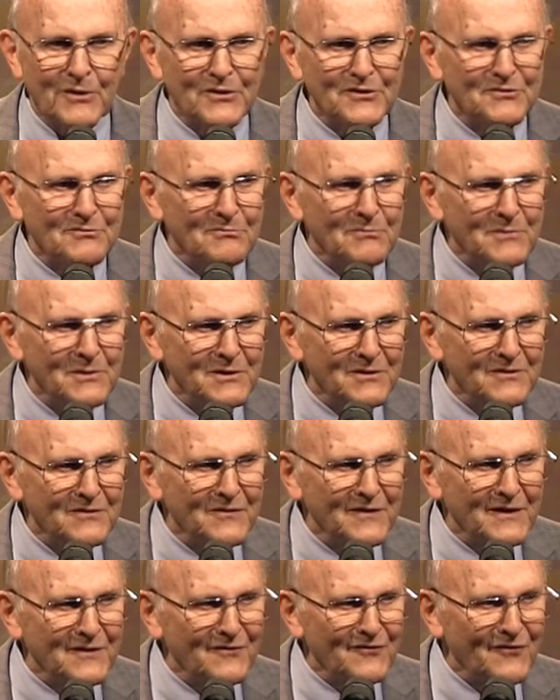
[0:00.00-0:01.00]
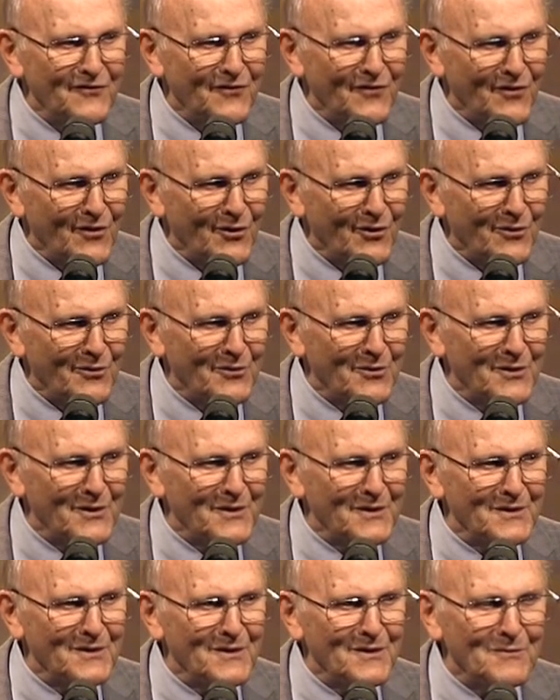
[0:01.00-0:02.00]
was moving
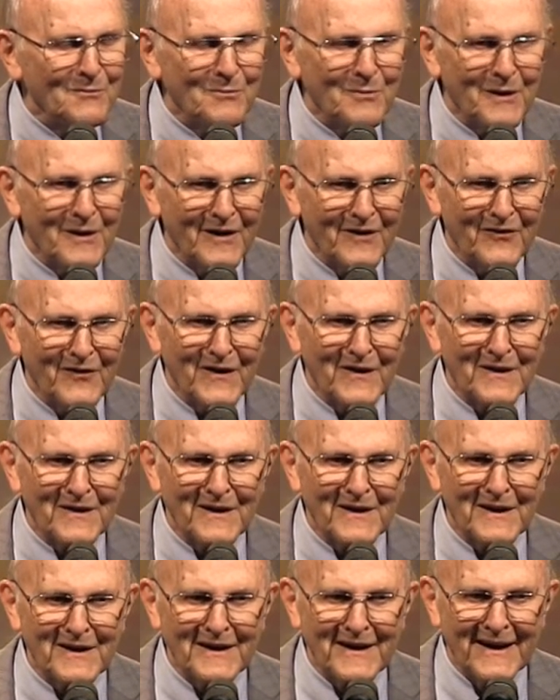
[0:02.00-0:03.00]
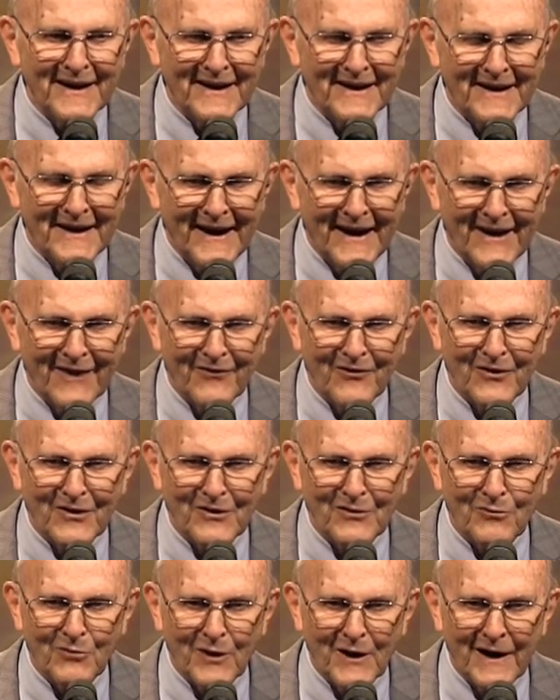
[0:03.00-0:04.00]
forward perfectly in
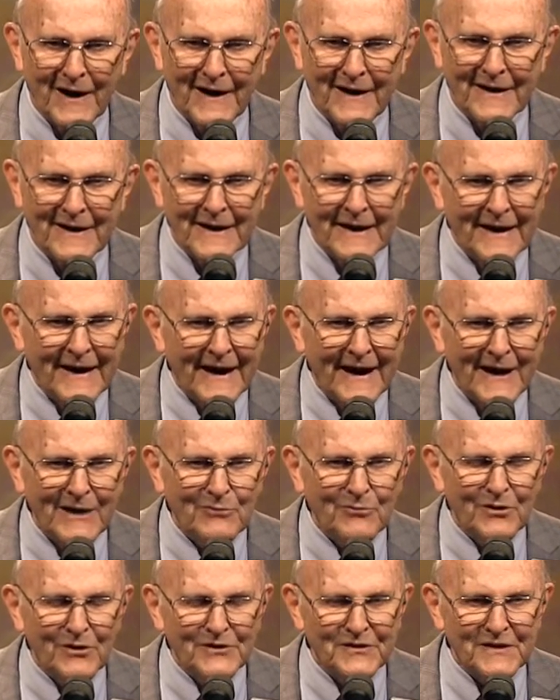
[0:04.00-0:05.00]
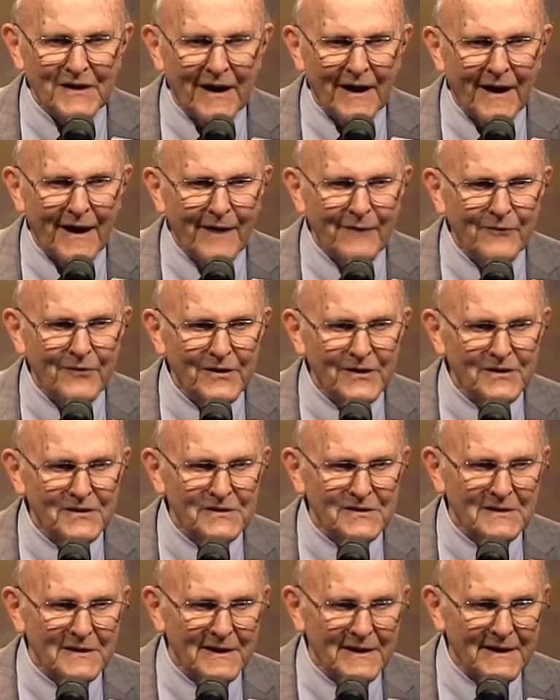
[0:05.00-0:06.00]
every way. He was
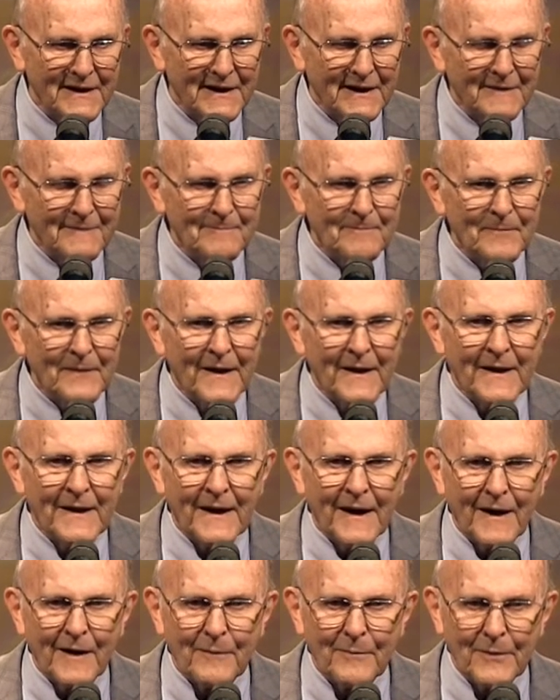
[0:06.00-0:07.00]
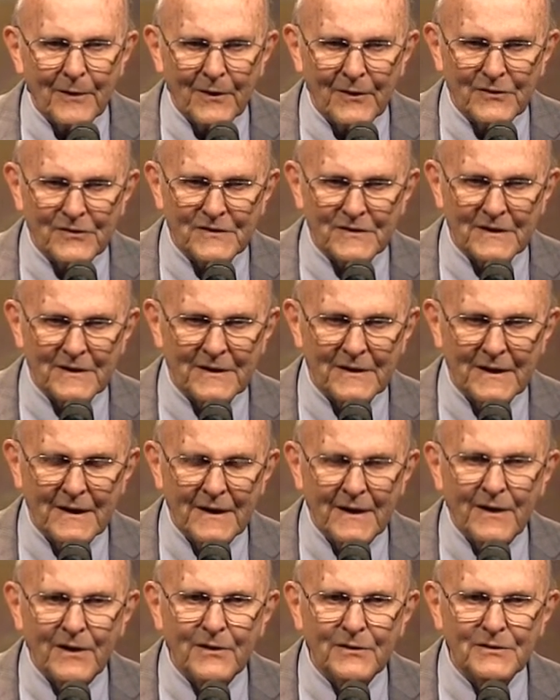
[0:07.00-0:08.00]
obviously a person
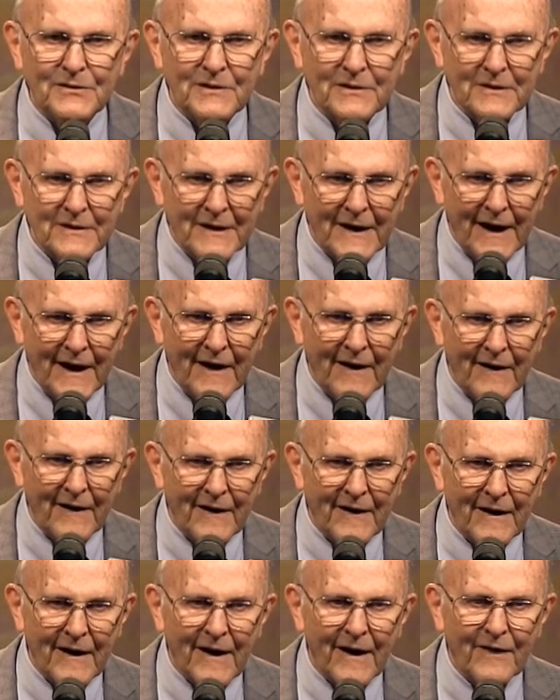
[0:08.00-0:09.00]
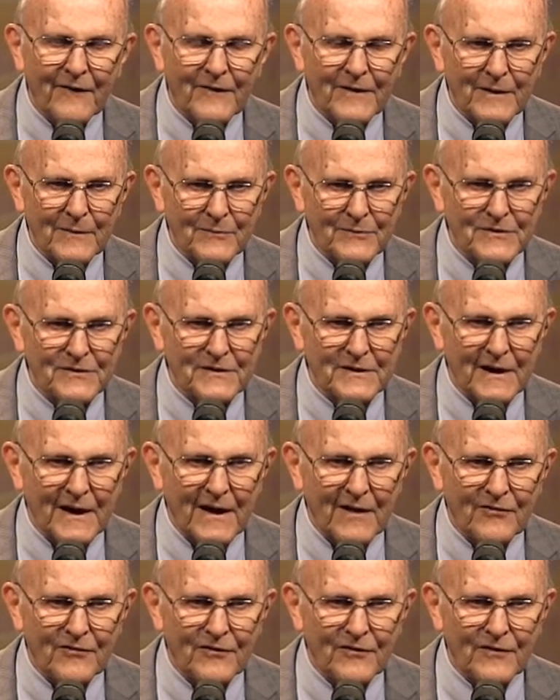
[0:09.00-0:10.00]
who took care of
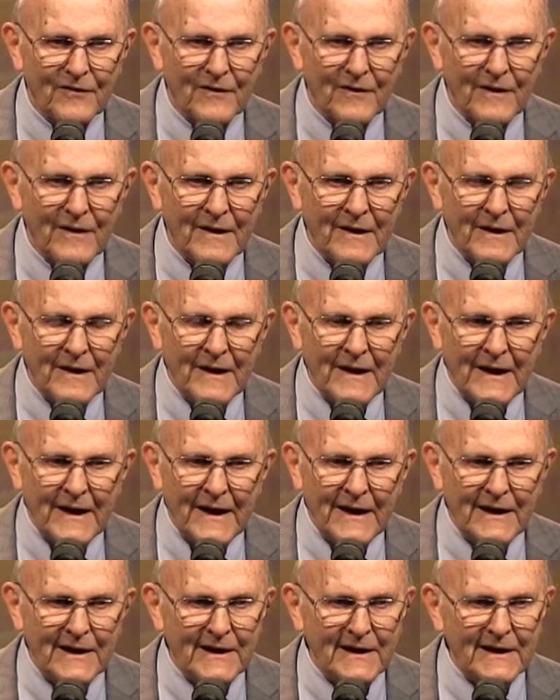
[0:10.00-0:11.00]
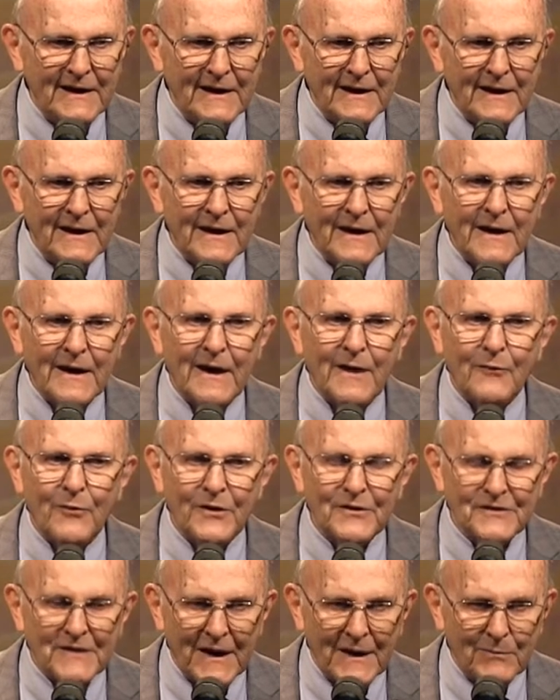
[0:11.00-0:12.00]
himself. He
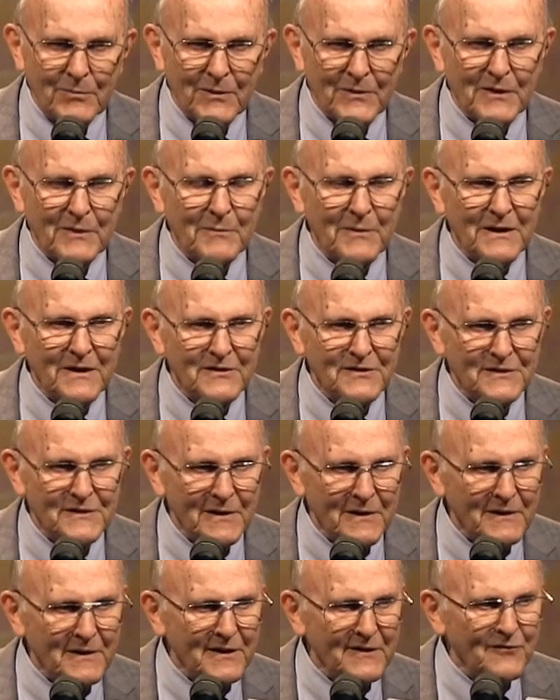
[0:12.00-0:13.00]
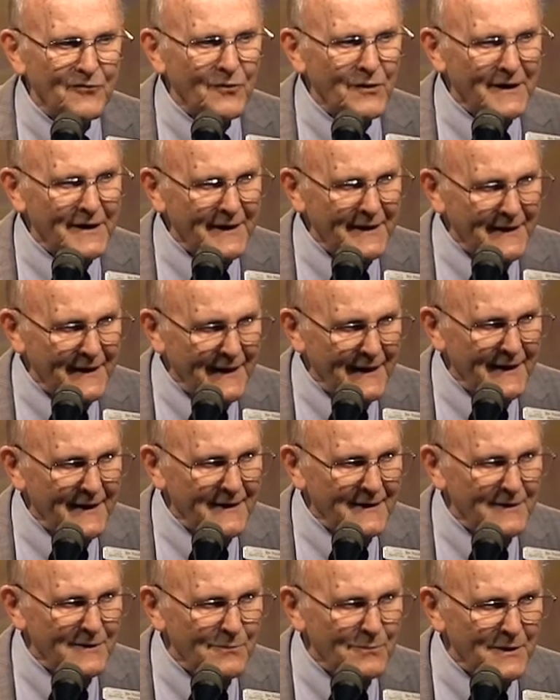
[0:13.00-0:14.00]
was able to be assertive when he
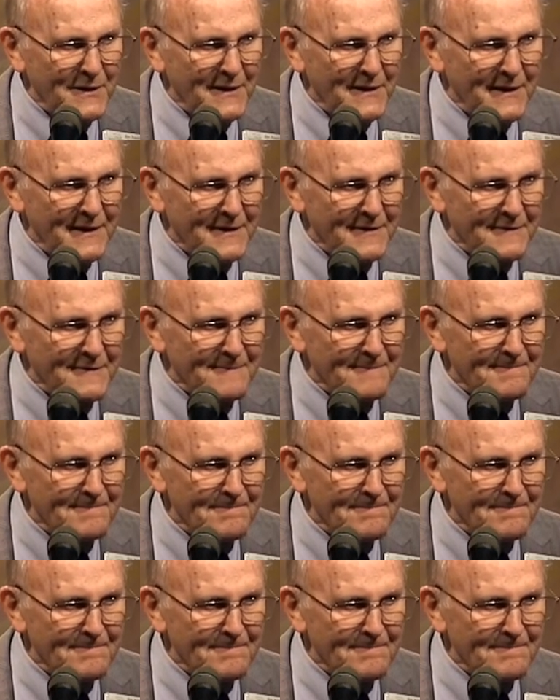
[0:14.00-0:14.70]
needed to be.